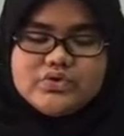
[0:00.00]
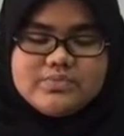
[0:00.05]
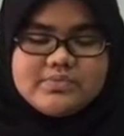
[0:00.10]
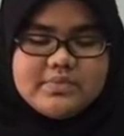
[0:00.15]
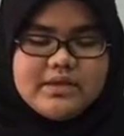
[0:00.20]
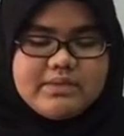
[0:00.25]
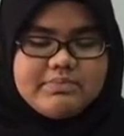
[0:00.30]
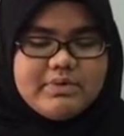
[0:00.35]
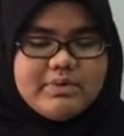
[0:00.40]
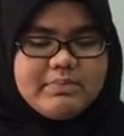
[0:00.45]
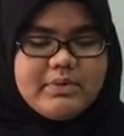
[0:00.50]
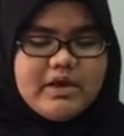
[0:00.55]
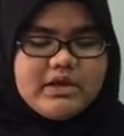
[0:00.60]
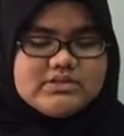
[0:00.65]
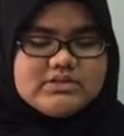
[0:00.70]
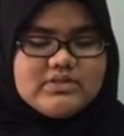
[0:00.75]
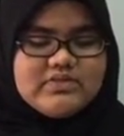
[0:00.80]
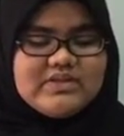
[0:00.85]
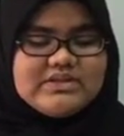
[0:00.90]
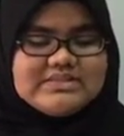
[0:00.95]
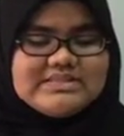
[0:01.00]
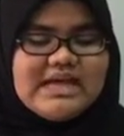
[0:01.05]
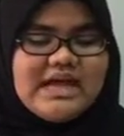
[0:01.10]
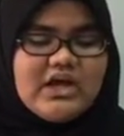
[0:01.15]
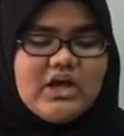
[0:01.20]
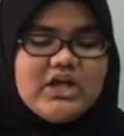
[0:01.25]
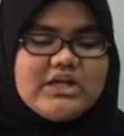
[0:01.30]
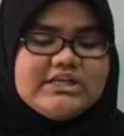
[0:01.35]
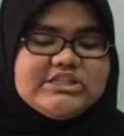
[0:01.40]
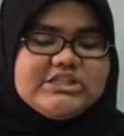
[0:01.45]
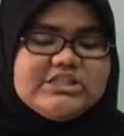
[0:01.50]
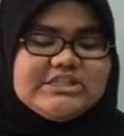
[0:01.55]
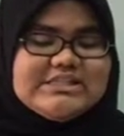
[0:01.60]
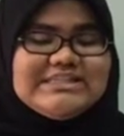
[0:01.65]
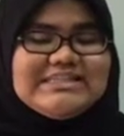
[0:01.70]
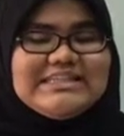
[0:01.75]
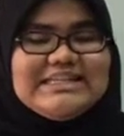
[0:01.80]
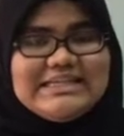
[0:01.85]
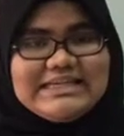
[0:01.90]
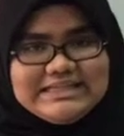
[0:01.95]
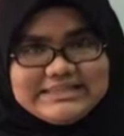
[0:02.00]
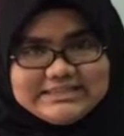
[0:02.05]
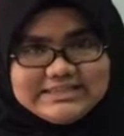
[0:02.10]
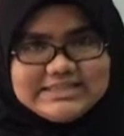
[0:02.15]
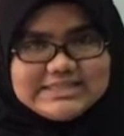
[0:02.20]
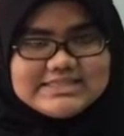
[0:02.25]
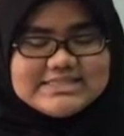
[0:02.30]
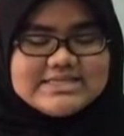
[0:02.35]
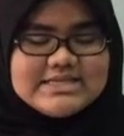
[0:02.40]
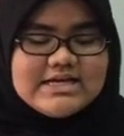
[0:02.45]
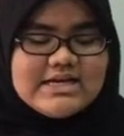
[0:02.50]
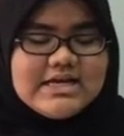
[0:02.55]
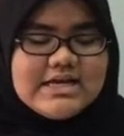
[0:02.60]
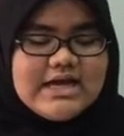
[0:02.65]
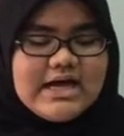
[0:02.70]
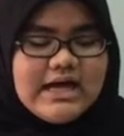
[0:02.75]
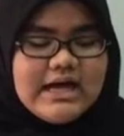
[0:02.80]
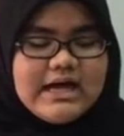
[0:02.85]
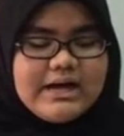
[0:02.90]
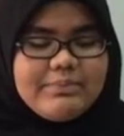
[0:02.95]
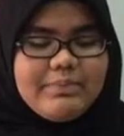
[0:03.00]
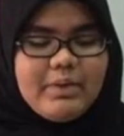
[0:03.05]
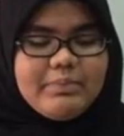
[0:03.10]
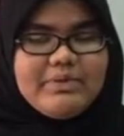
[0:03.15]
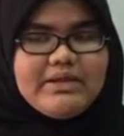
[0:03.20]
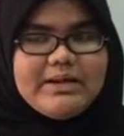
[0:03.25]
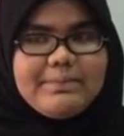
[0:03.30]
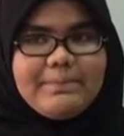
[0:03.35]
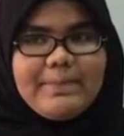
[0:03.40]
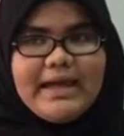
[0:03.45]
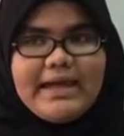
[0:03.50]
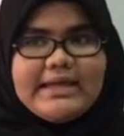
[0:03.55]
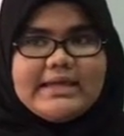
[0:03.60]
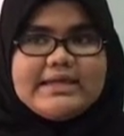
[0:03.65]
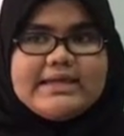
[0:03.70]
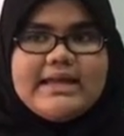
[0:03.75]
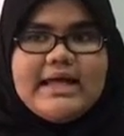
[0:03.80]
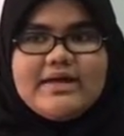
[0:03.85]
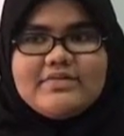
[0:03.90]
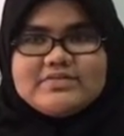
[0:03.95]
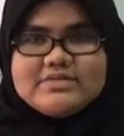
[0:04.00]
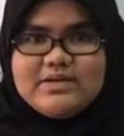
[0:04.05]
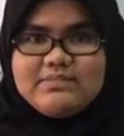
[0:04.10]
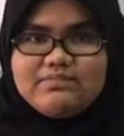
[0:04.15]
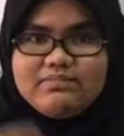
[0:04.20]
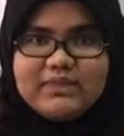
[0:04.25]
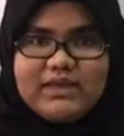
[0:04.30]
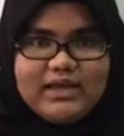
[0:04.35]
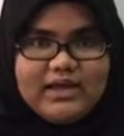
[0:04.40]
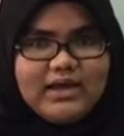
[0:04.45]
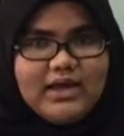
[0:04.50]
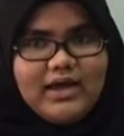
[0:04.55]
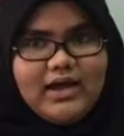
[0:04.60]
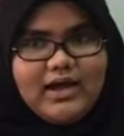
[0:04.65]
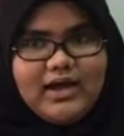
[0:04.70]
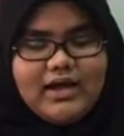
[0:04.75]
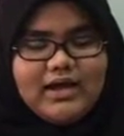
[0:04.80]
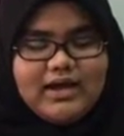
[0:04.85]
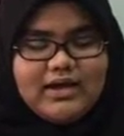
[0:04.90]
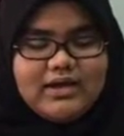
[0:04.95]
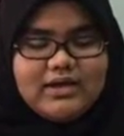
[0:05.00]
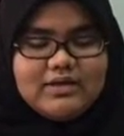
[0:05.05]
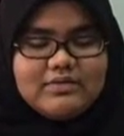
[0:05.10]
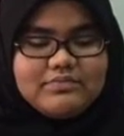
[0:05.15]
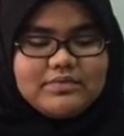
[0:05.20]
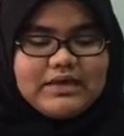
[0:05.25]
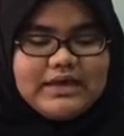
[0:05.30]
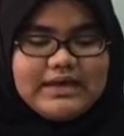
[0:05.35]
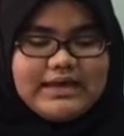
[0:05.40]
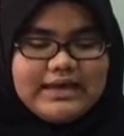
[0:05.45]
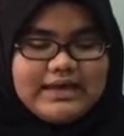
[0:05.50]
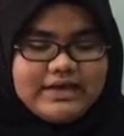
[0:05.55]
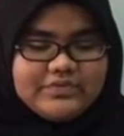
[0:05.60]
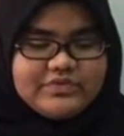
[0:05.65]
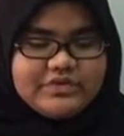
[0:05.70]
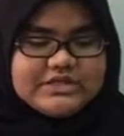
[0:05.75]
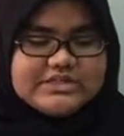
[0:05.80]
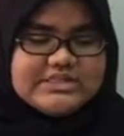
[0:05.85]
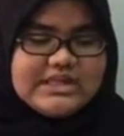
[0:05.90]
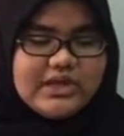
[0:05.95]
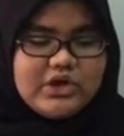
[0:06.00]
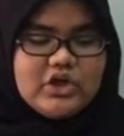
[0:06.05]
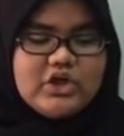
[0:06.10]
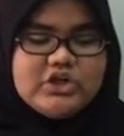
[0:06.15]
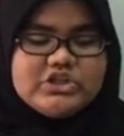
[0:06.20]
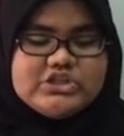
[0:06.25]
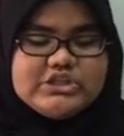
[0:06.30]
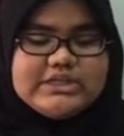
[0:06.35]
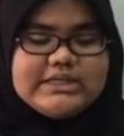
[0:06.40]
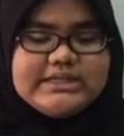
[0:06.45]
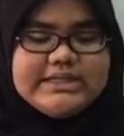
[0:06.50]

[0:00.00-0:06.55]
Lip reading: may be because of the psychological illness. Maybe the pilot have a psychological